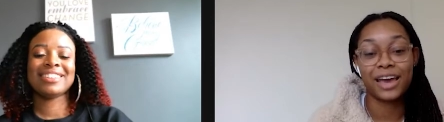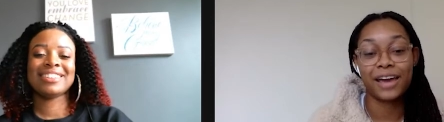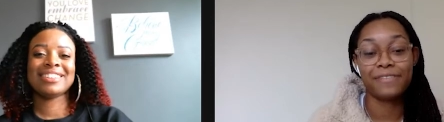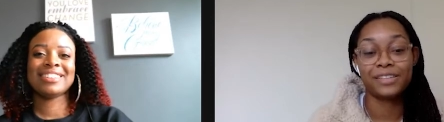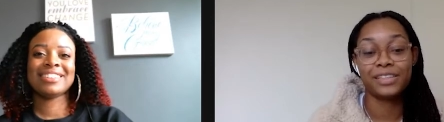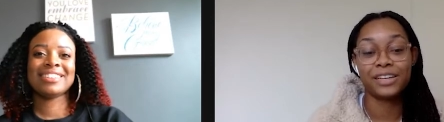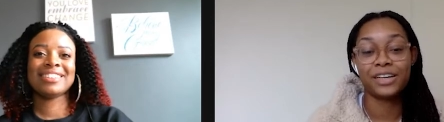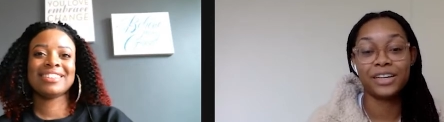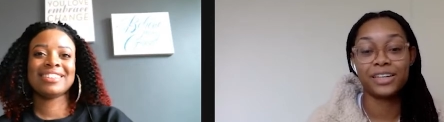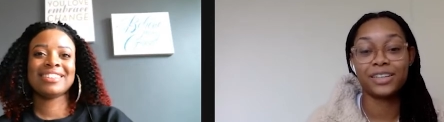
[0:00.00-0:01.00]
Speaker 1: of the
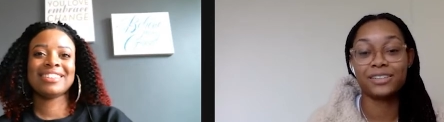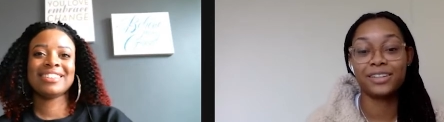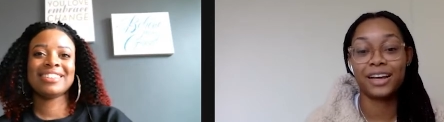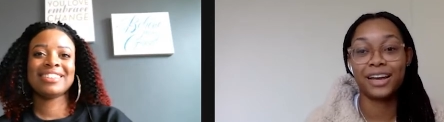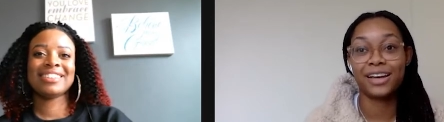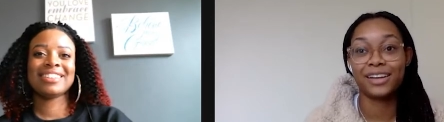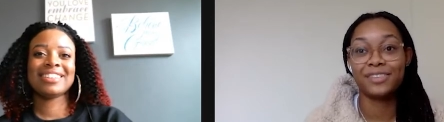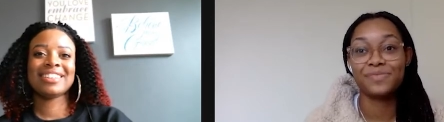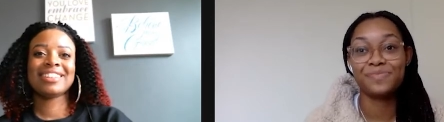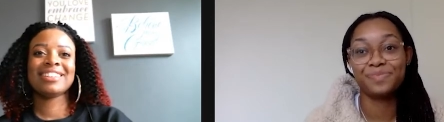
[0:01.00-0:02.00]
cafeteria,
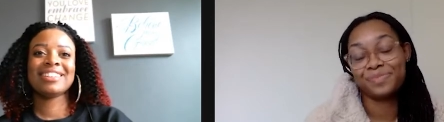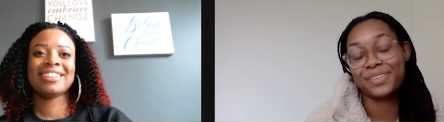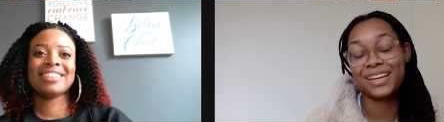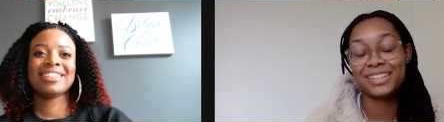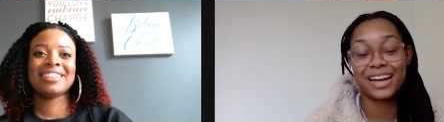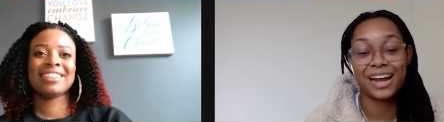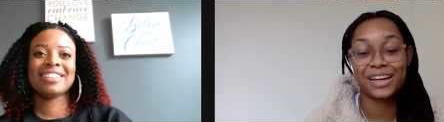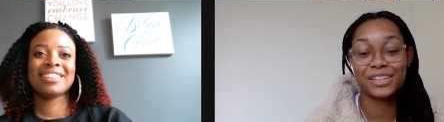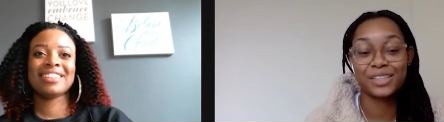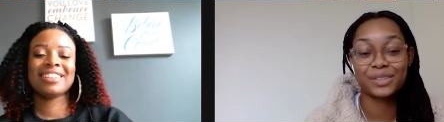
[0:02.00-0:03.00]
and it's
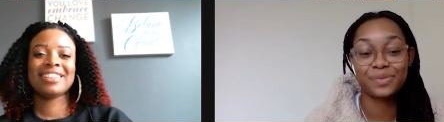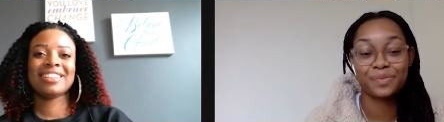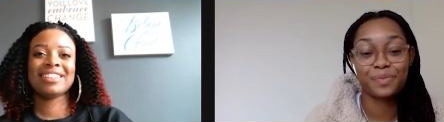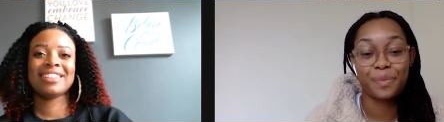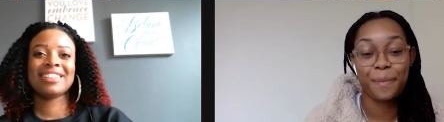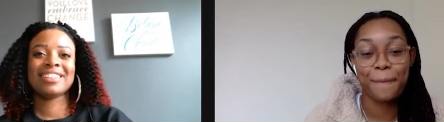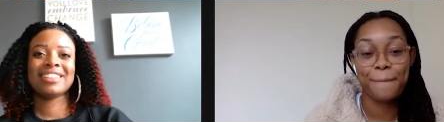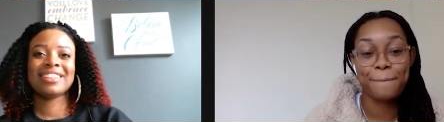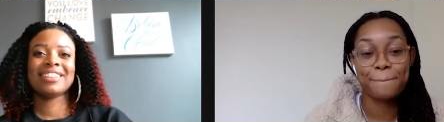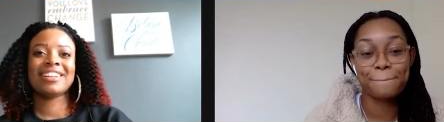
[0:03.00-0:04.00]
nice.
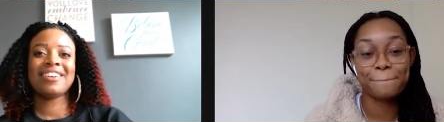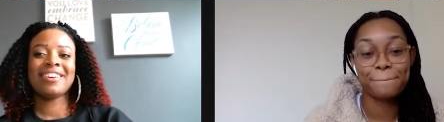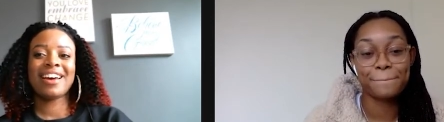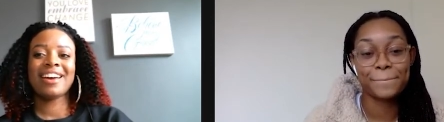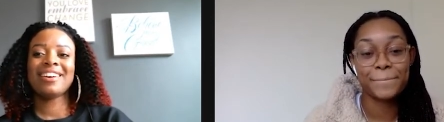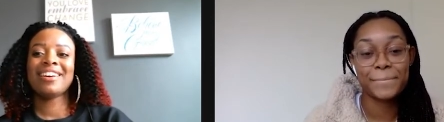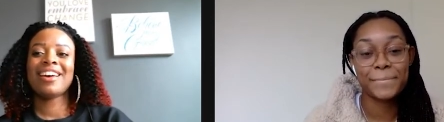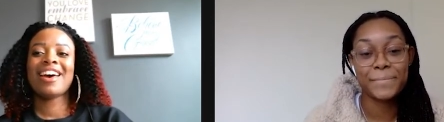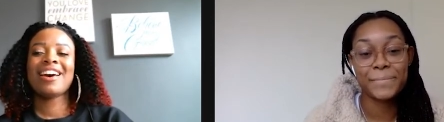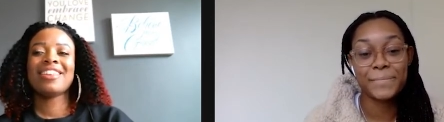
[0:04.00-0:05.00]
Speaker 2: Okay.
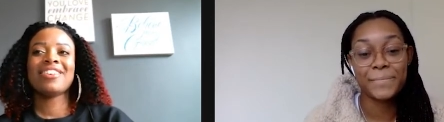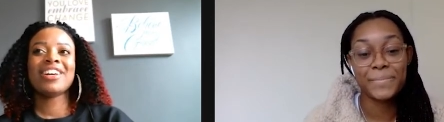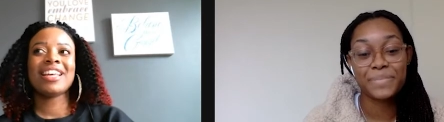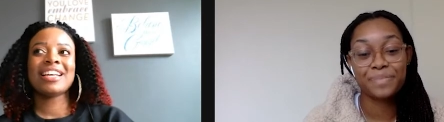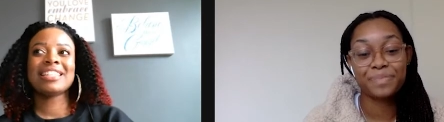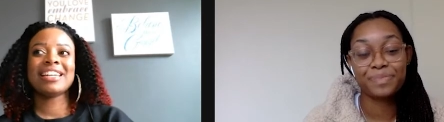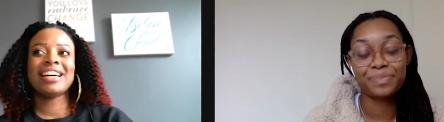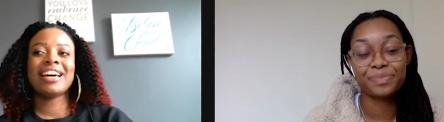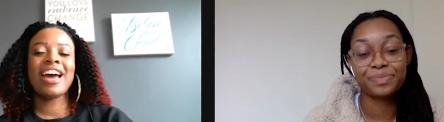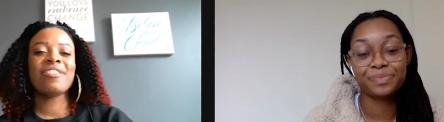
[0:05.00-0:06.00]
Well, that's
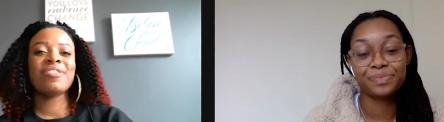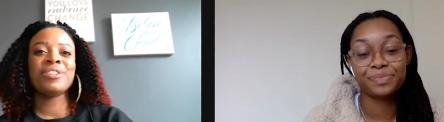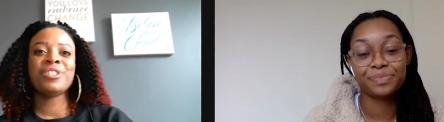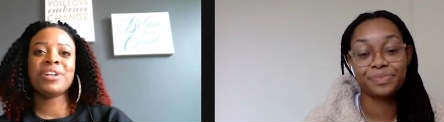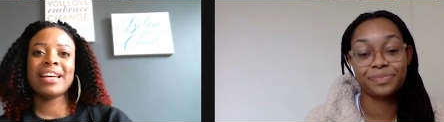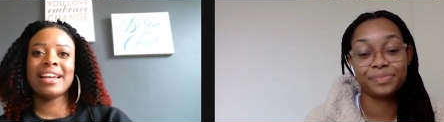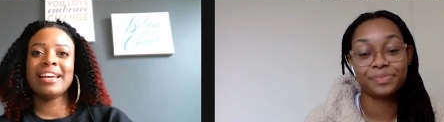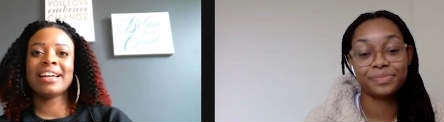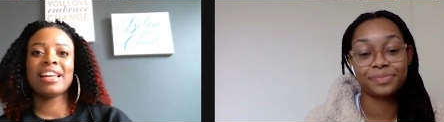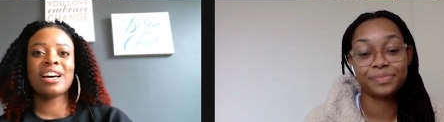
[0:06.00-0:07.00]
good. Have you joined any
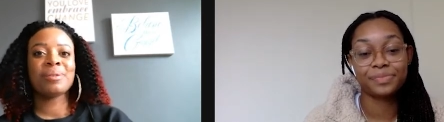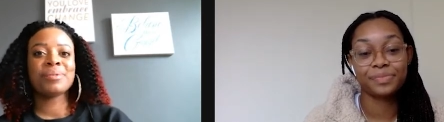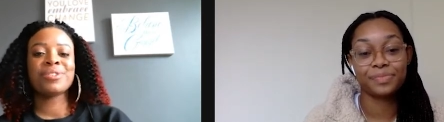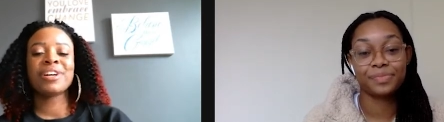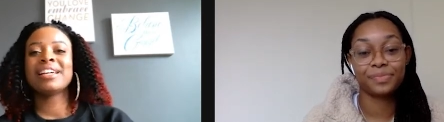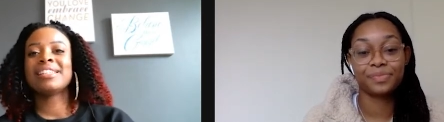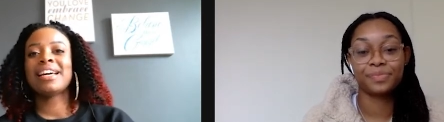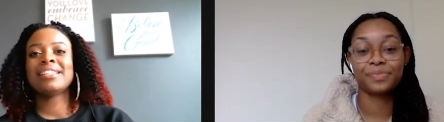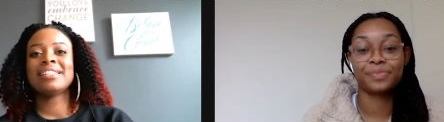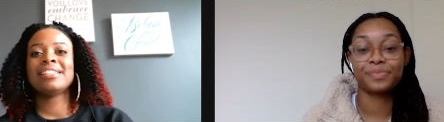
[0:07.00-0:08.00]
clubs or
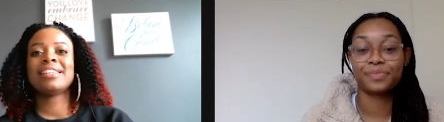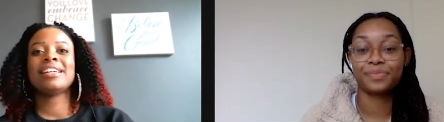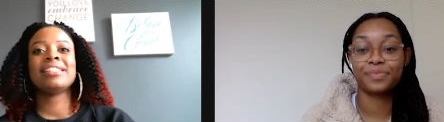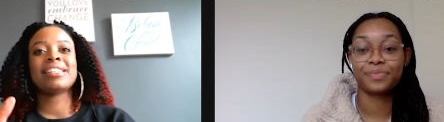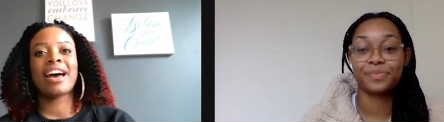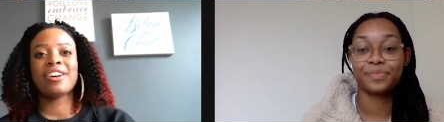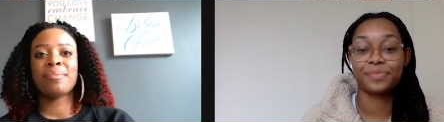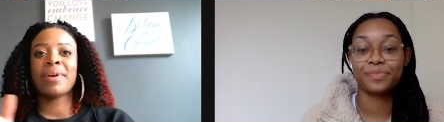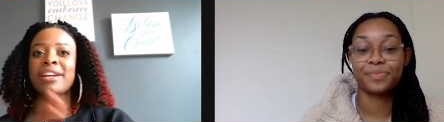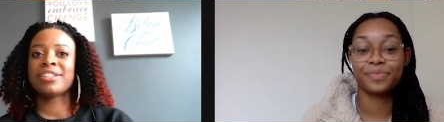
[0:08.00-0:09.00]
organizations inside your
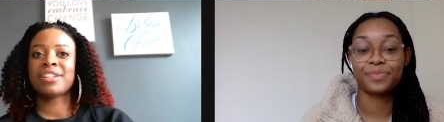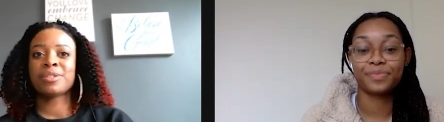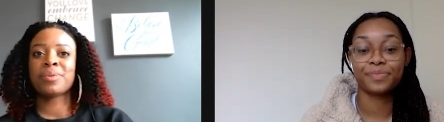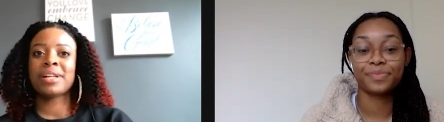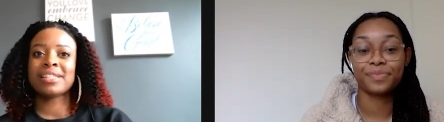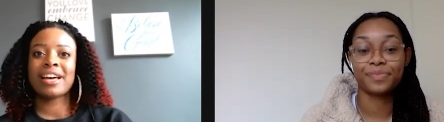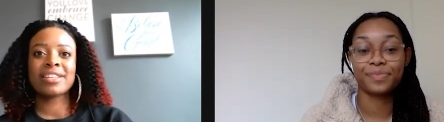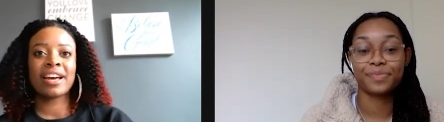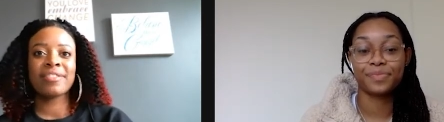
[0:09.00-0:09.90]
major as well as outside of